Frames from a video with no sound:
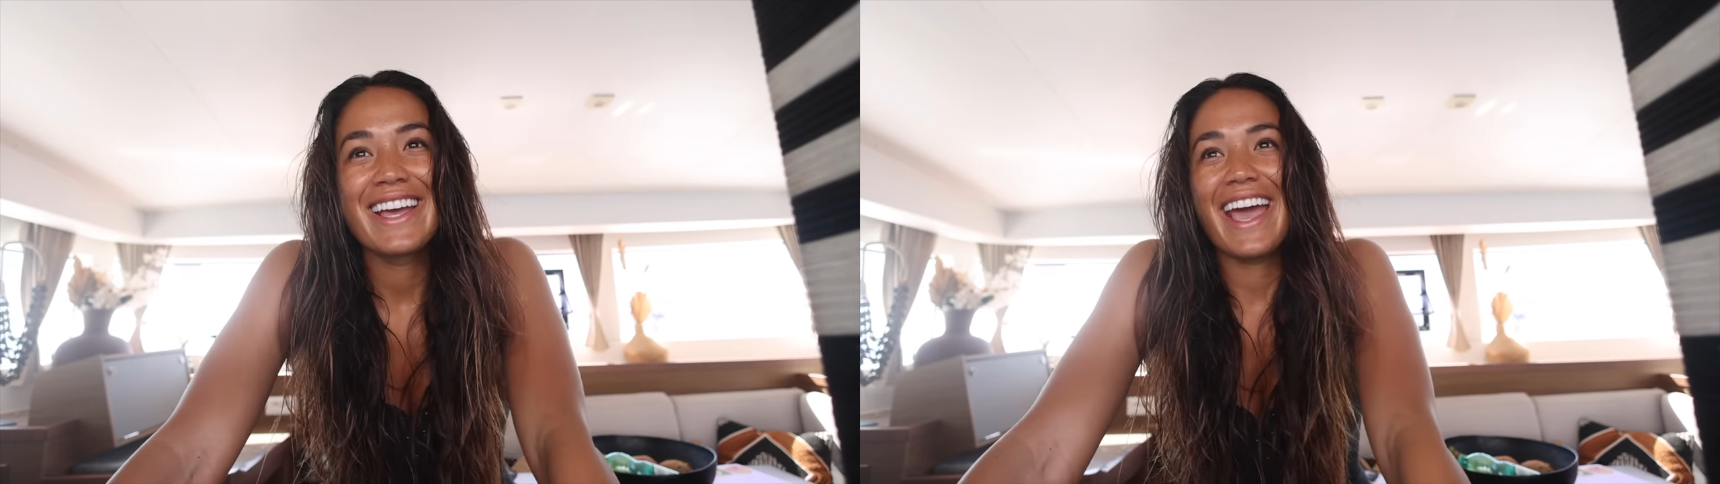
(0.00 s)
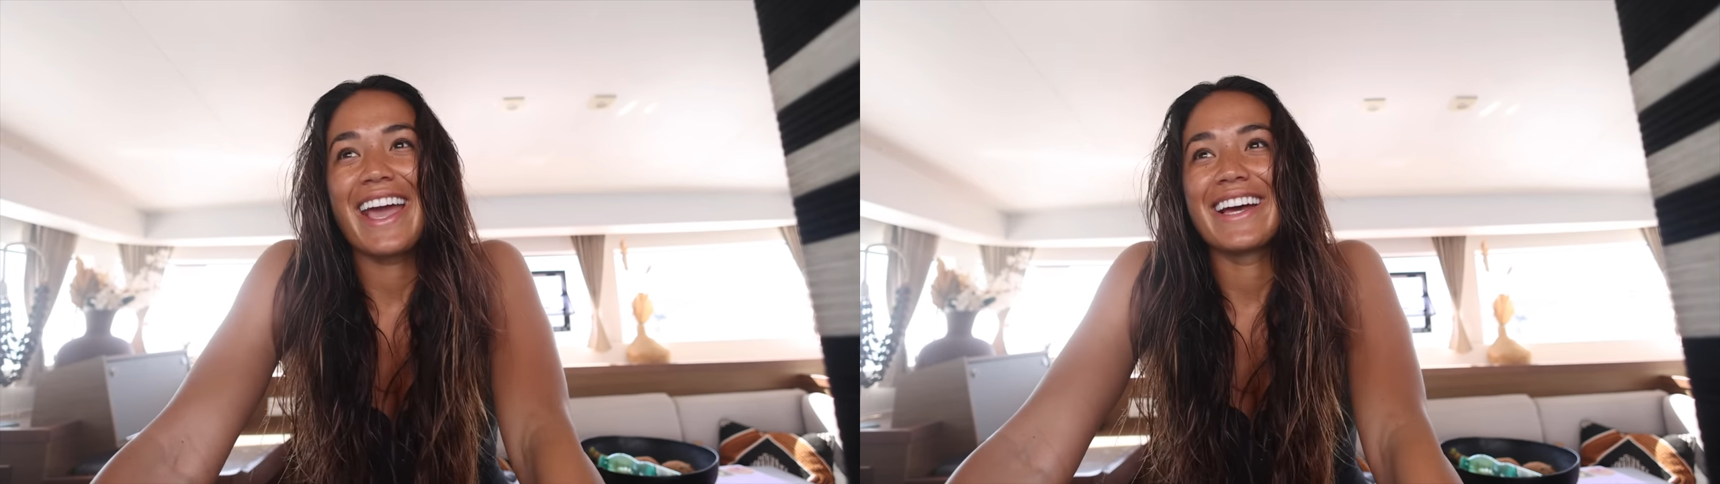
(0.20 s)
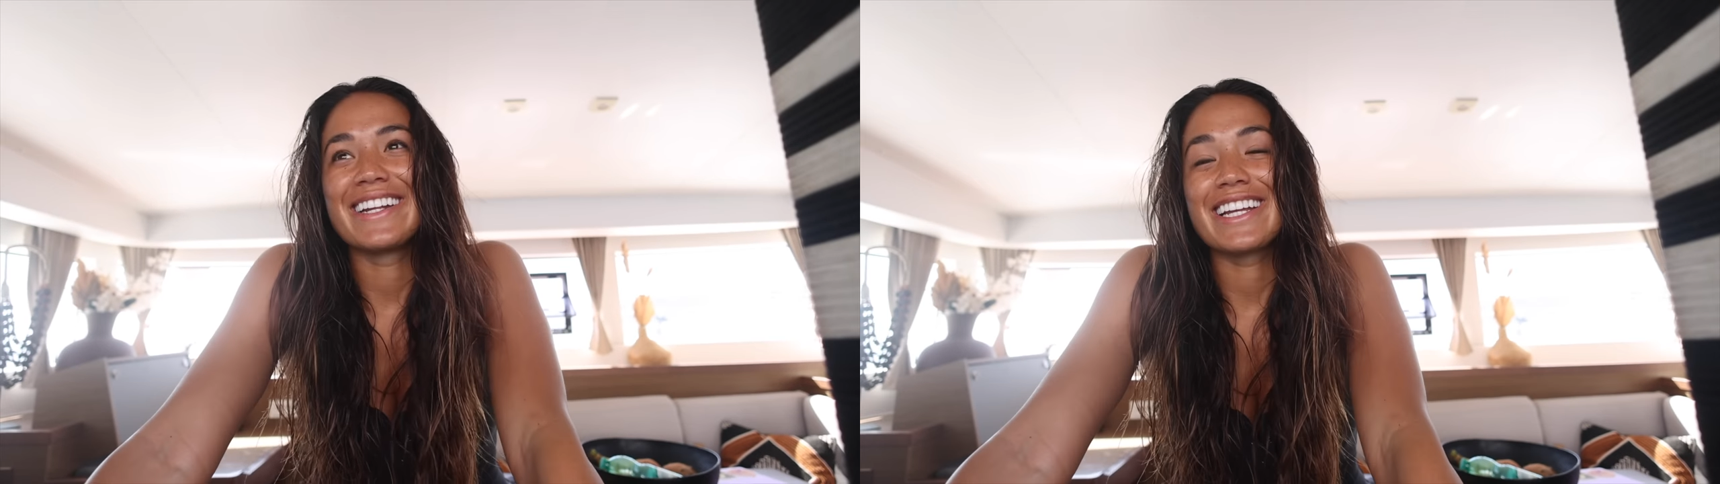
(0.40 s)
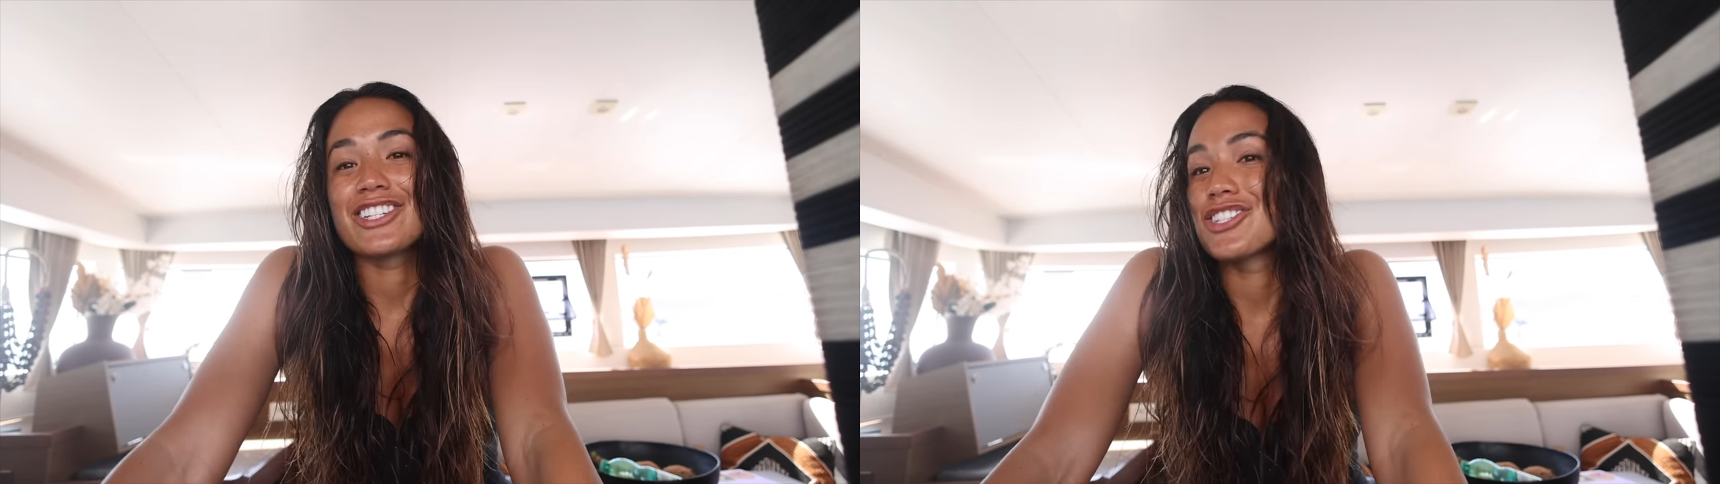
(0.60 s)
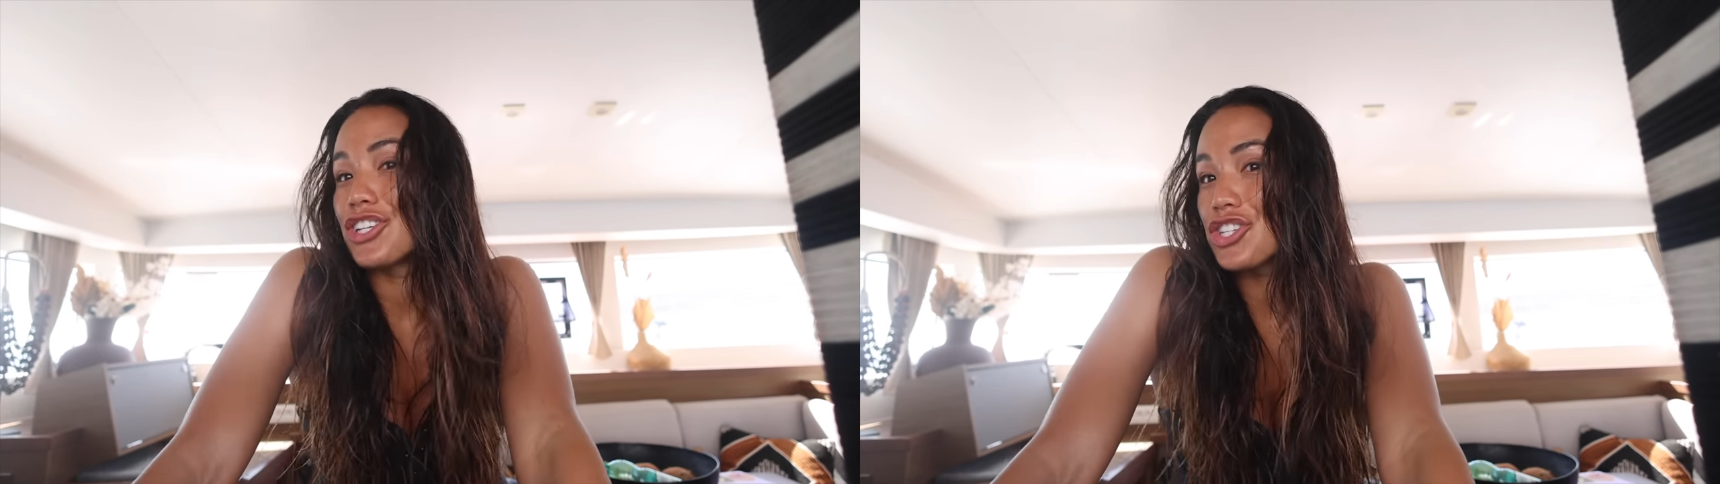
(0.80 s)
and I
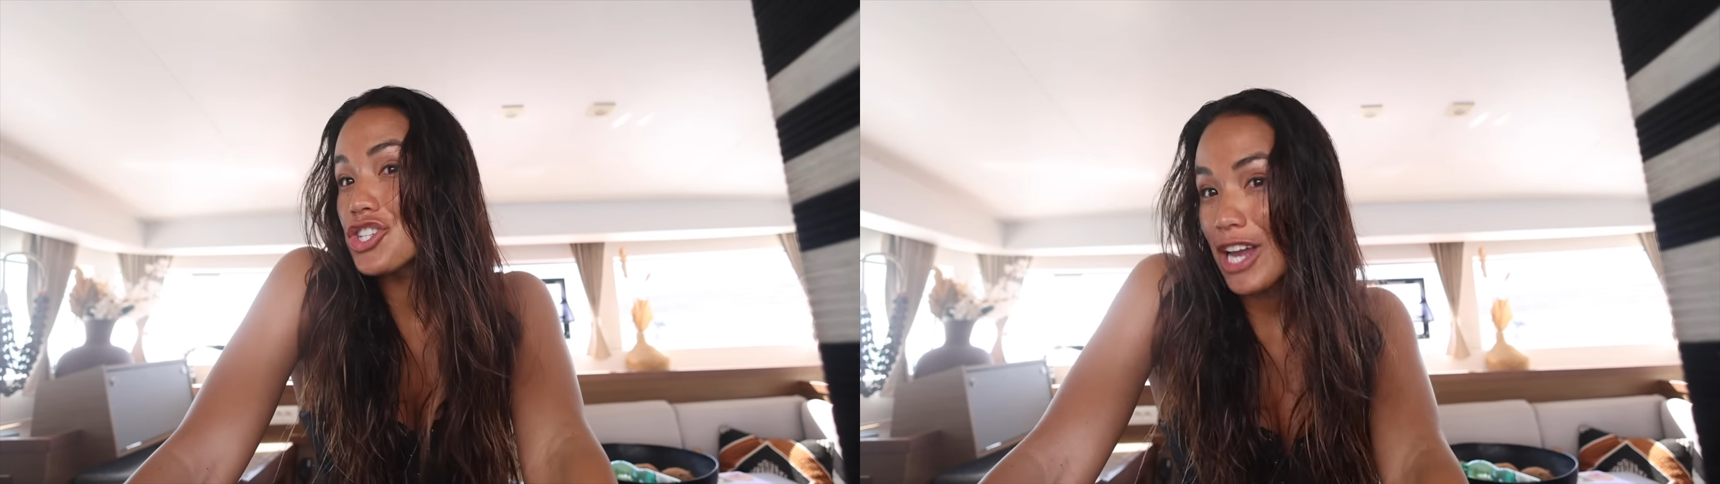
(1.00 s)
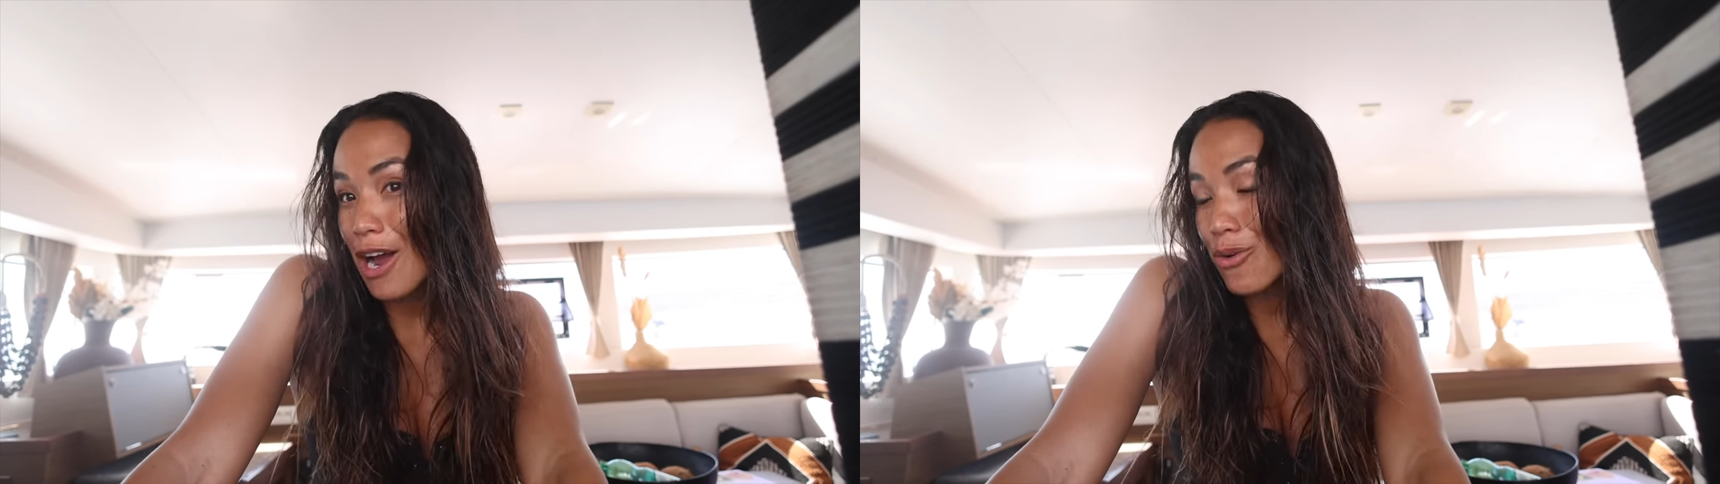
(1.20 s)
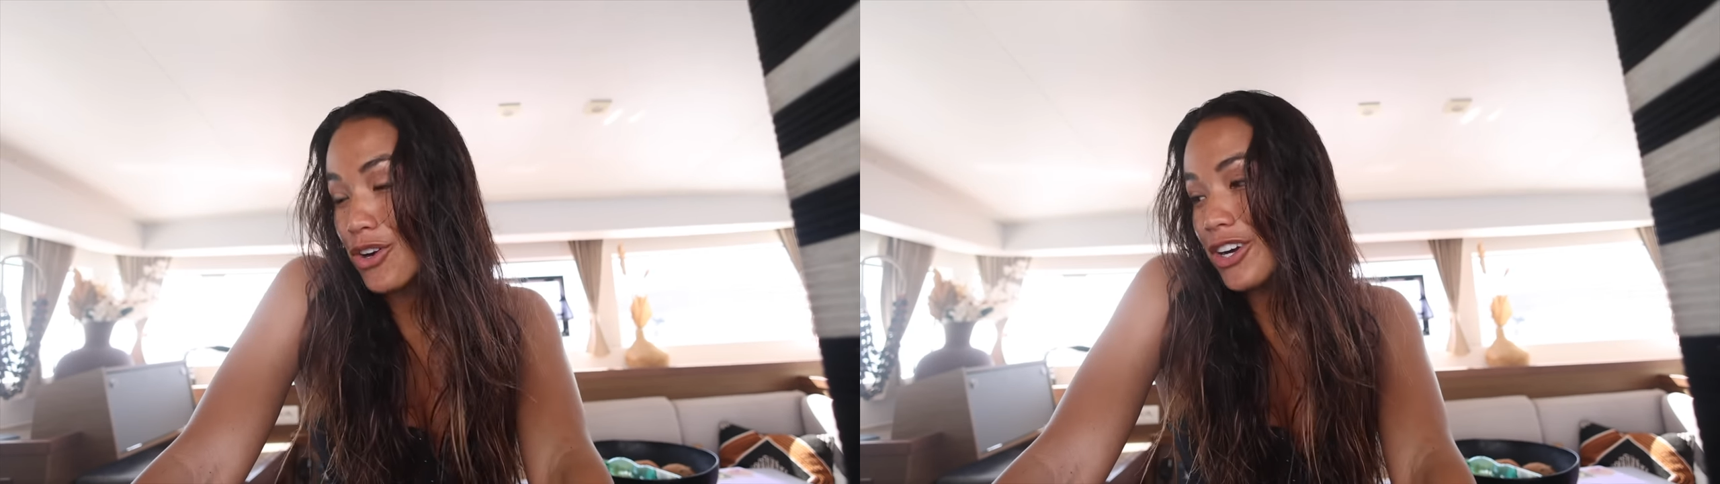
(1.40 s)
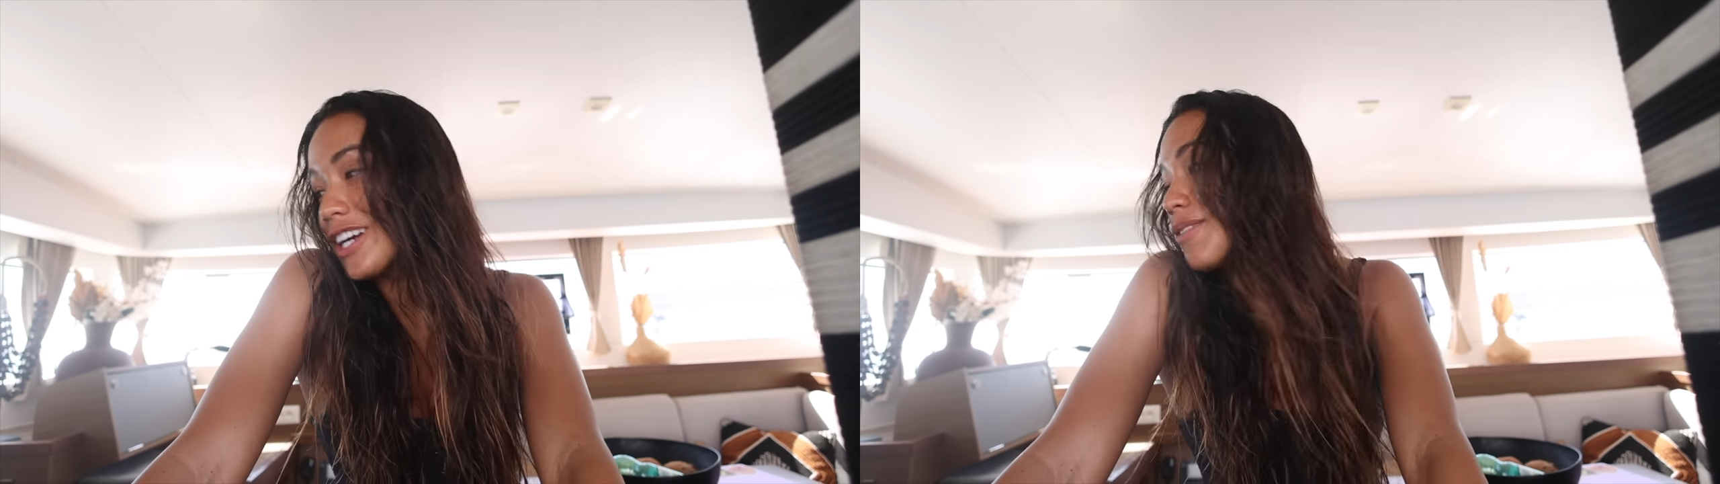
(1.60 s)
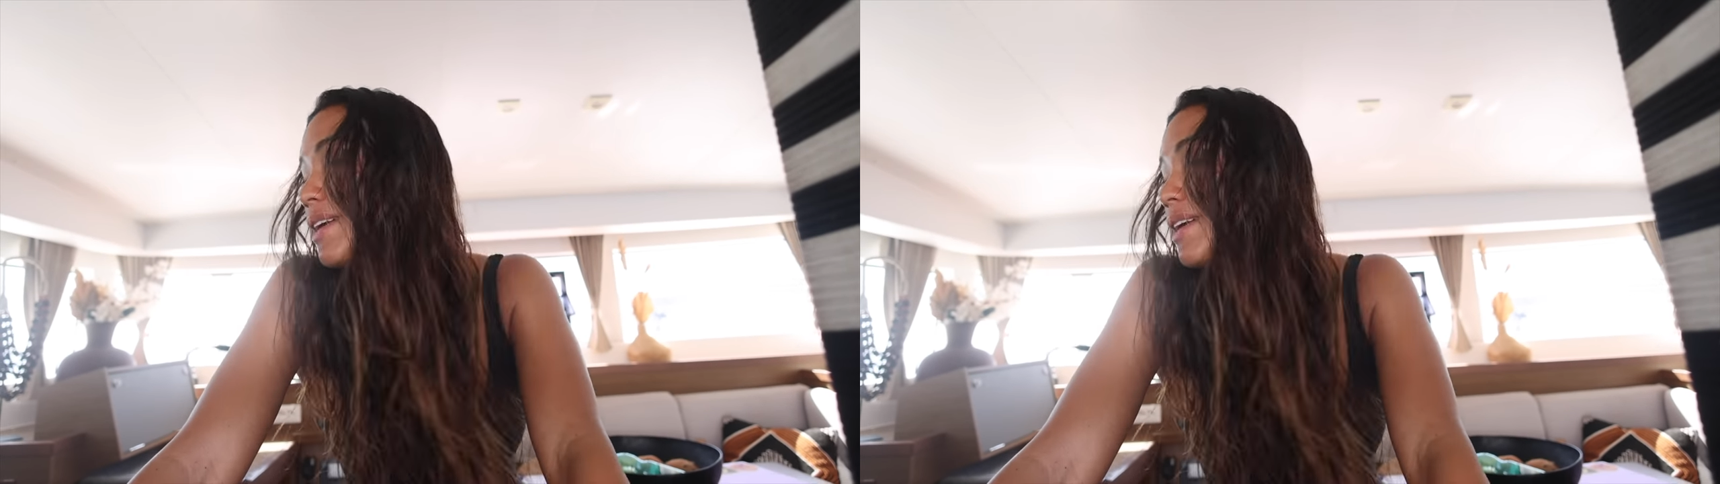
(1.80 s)
just took a shower